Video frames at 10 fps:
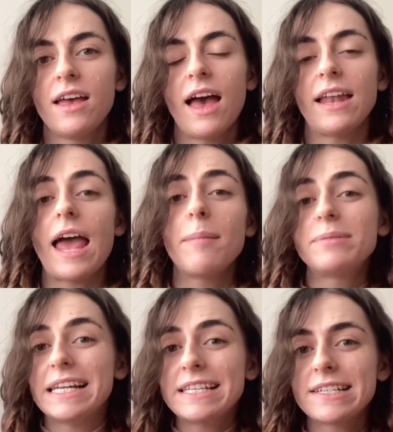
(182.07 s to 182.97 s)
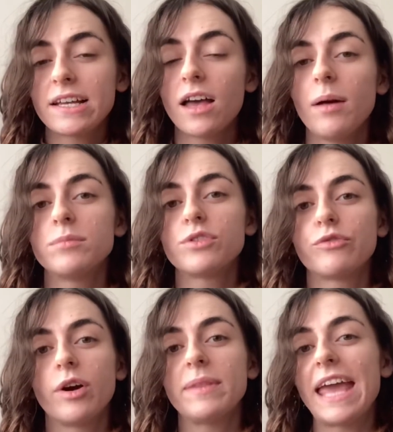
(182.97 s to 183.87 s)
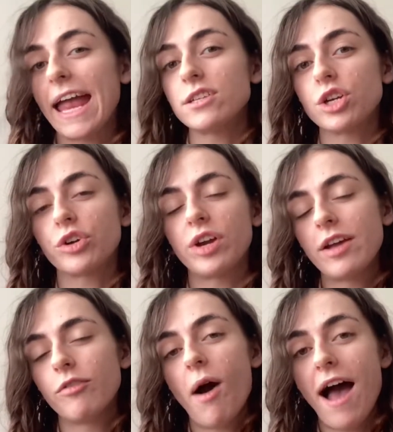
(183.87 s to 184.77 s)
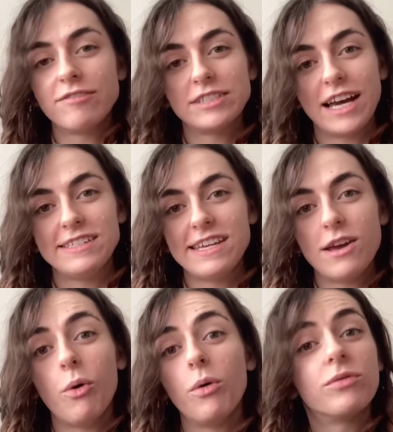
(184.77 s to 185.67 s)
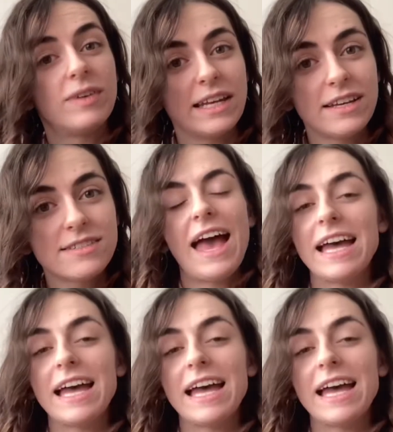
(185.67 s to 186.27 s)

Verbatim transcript: And Ebrill comes from the ancient Greek for Aphrodite or Venus.